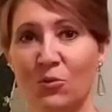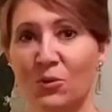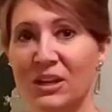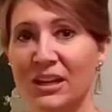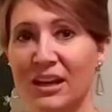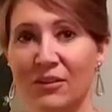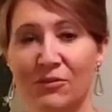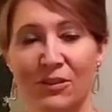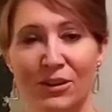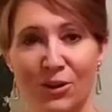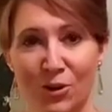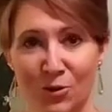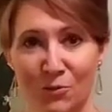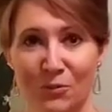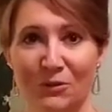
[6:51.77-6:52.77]
We have the
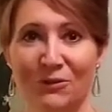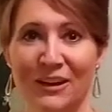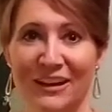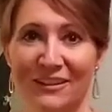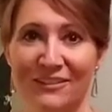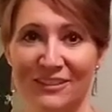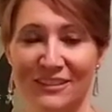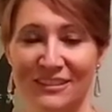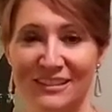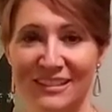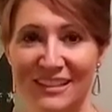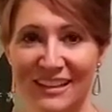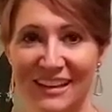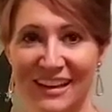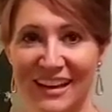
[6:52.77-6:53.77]
hope of heaven,
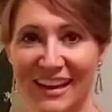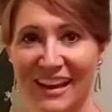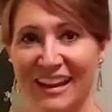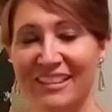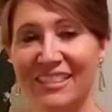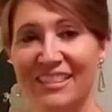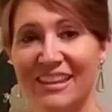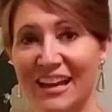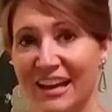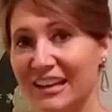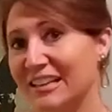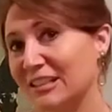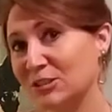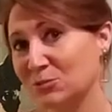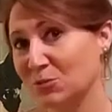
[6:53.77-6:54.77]
and
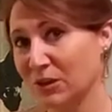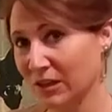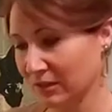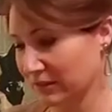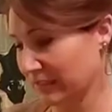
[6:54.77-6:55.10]
that is what